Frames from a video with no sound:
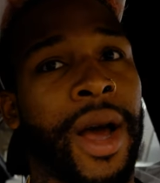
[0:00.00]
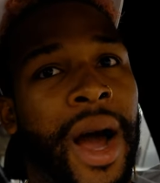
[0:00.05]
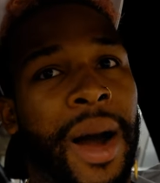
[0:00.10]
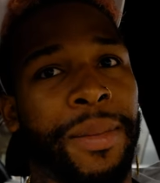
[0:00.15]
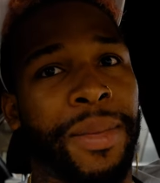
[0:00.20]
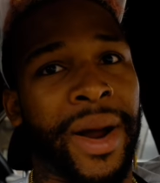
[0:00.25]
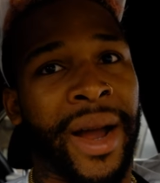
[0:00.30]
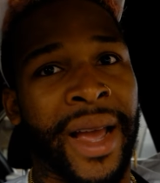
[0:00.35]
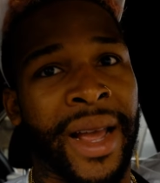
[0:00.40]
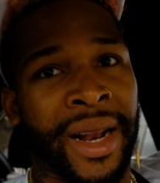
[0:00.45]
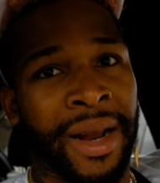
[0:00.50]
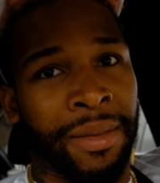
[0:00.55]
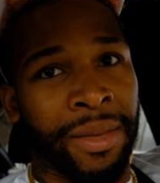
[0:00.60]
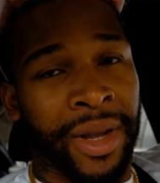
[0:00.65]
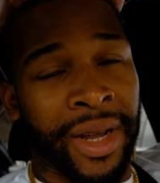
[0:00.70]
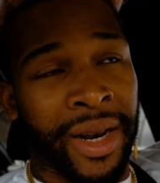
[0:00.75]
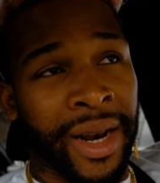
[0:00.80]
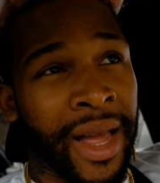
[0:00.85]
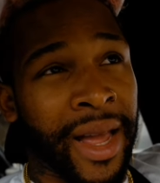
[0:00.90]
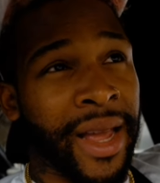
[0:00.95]
i probably end up
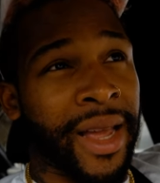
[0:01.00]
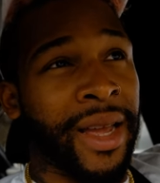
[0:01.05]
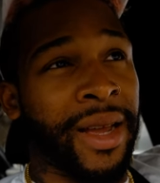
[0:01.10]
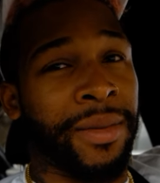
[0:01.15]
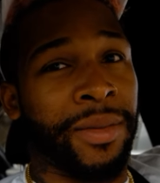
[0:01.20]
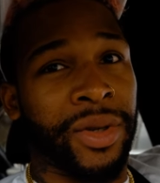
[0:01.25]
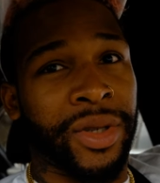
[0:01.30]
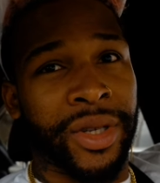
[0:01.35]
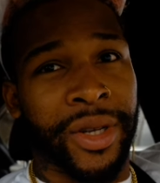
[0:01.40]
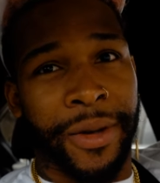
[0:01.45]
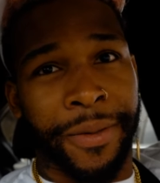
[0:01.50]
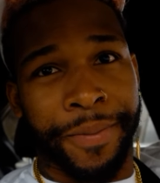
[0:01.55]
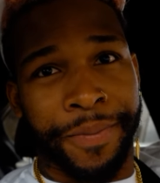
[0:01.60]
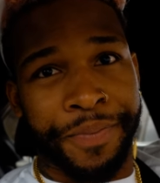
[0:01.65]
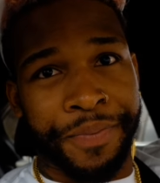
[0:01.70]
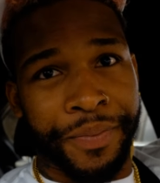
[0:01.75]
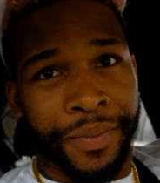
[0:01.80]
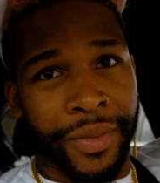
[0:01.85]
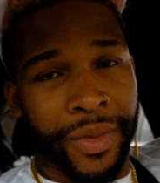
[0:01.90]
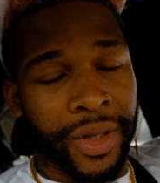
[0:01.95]
looking like him or
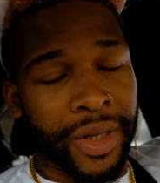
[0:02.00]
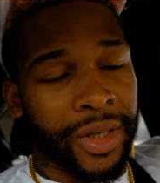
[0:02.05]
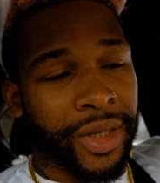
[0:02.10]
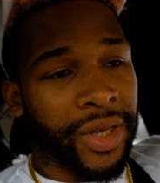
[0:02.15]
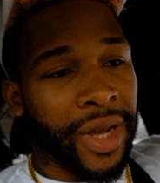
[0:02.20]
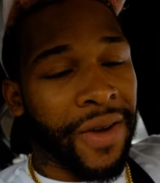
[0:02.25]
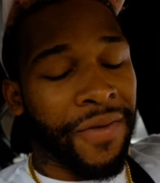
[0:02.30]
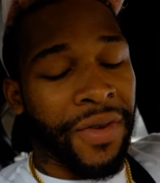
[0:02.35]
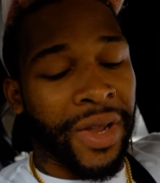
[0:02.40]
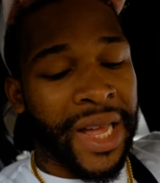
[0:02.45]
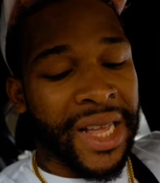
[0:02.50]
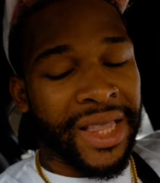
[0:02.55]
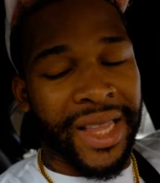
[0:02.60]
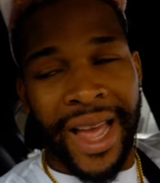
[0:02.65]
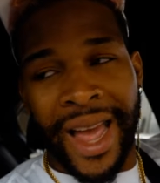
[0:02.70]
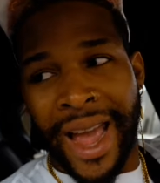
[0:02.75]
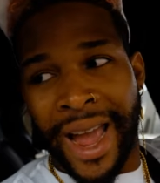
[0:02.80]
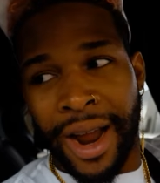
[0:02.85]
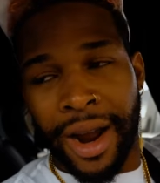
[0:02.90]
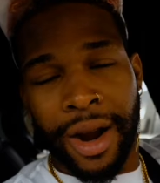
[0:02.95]
something. So I feel like the
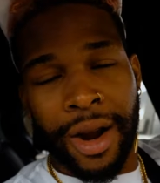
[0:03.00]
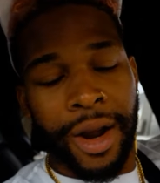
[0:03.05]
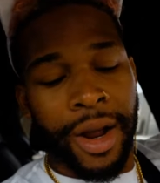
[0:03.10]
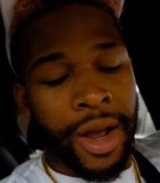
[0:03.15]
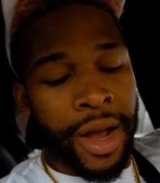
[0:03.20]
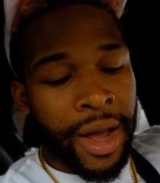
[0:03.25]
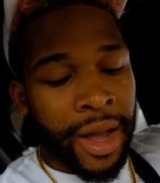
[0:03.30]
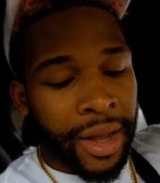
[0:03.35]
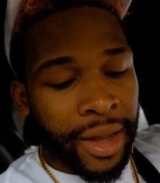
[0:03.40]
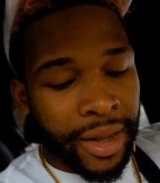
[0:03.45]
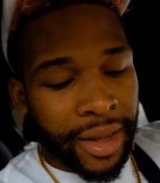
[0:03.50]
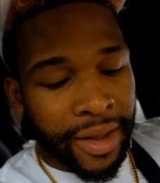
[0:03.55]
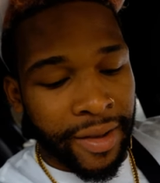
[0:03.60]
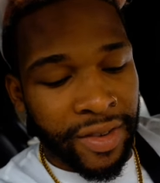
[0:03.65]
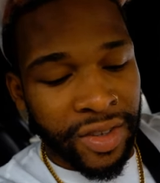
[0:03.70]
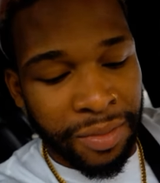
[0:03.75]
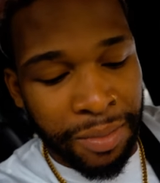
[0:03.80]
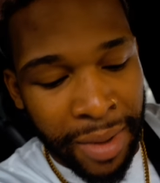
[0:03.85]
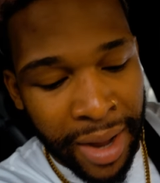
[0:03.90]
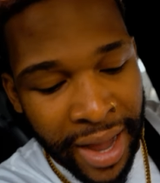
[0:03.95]
hair
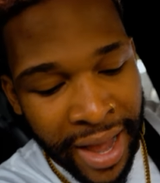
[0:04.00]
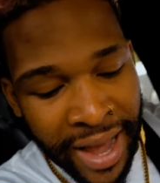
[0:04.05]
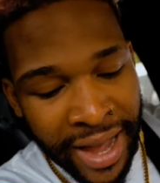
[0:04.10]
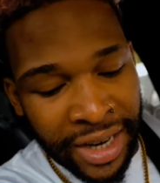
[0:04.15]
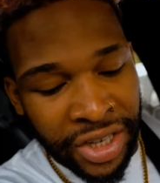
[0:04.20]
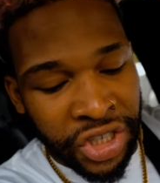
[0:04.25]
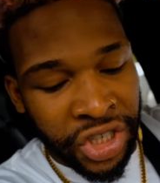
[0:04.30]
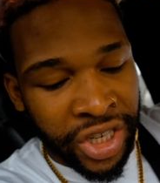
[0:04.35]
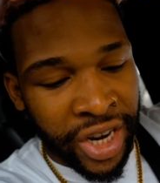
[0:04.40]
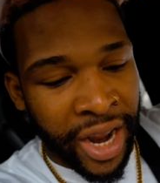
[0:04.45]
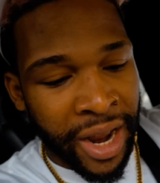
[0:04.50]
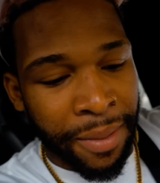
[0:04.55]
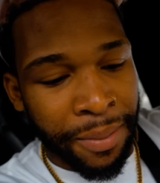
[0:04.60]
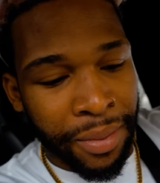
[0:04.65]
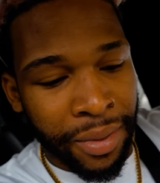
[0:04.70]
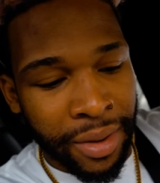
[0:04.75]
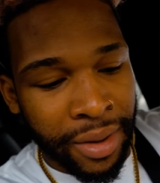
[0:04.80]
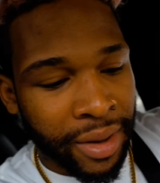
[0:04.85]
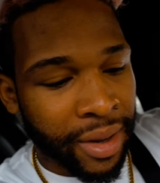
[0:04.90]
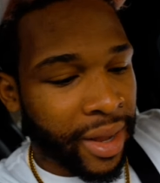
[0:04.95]
gives my head shape
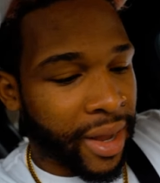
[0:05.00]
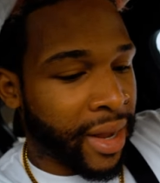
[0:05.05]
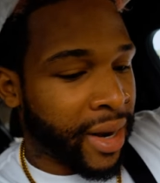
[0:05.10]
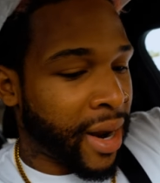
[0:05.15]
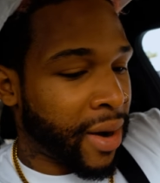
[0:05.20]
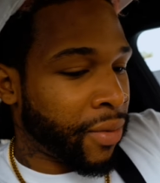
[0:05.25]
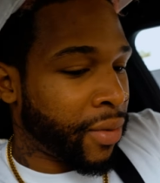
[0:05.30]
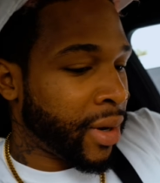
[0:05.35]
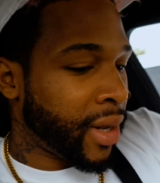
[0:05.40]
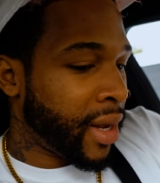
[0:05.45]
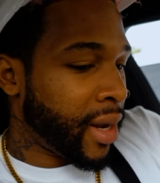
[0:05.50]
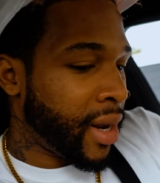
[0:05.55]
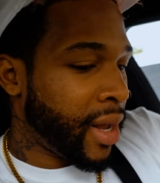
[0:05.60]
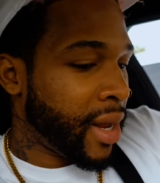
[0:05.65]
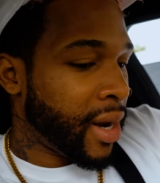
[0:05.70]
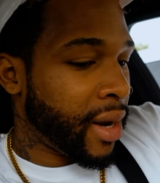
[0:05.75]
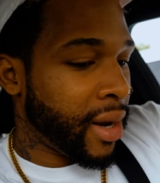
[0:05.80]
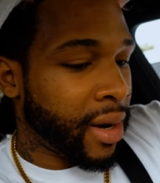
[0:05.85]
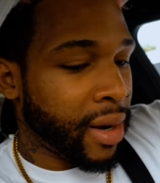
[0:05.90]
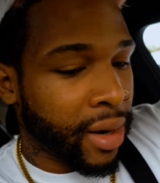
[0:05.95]
and I really
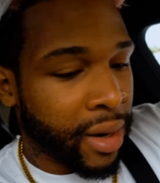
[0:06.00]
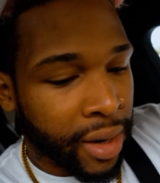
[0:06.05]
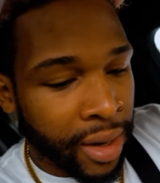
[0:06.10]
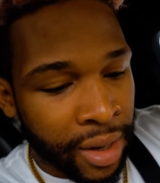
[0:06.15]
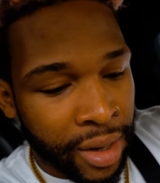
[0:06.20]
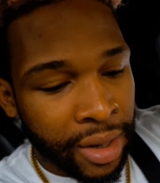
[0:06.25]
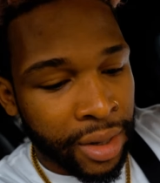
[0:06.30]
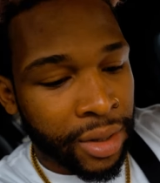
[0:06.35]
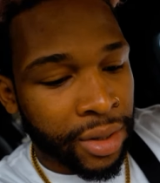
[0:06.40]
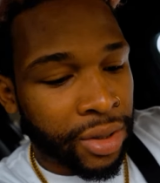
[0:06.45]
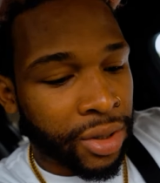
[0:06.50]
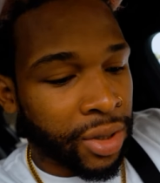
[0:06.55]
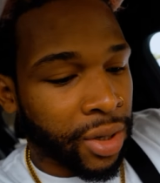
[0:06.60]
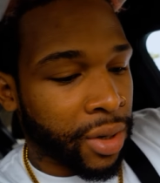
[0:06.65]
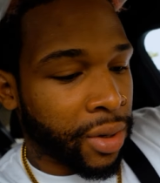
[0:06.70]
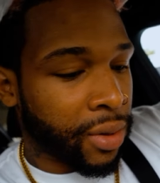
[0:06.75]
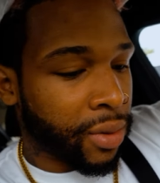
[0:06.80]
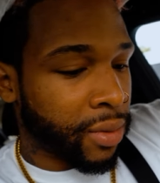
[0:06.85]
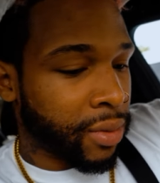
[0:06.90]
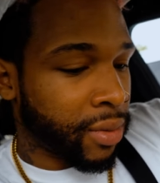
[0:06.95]
need it.
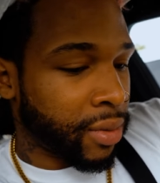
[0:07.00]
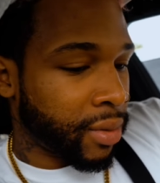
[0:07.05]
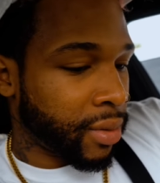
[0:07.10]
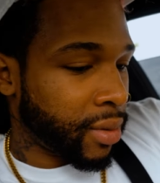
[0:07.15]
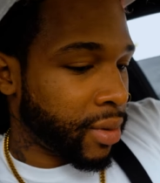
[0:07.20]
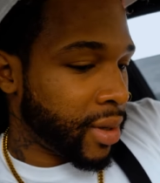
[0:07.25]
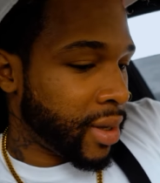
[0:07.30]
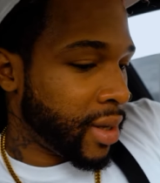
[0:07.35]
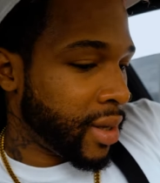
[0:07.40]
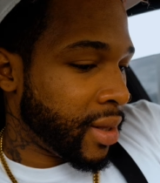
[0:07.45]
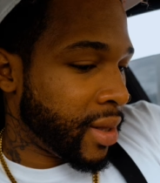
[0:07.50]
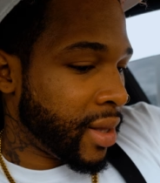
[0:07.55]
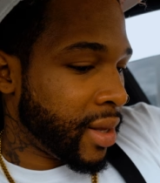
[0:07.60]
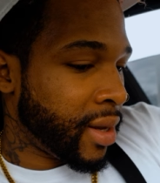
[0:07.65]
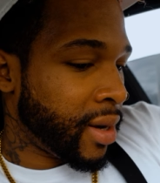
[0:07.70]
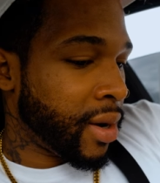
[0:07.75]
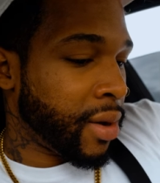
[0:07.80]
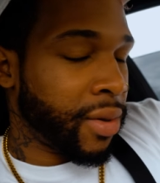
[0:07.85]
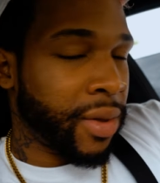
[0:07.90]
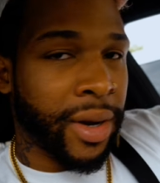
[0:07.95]
So,
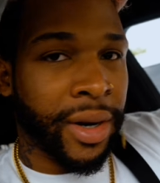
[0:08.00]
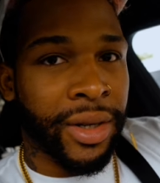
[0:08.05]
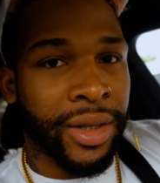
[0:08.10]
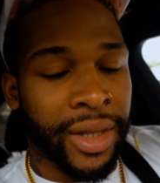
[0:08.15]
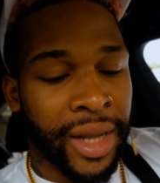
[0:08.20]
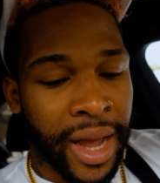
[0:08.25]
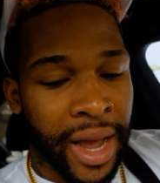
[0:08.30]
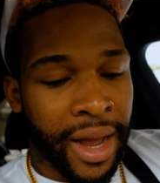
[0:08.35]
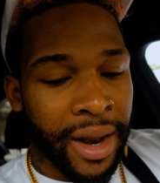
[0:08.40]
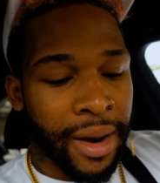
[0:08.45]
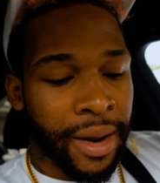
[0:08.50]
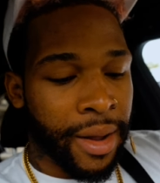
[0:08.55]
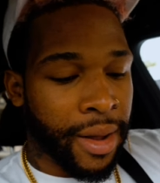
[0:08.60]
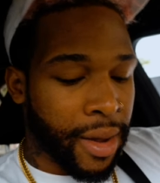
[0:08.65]
you know, there's that.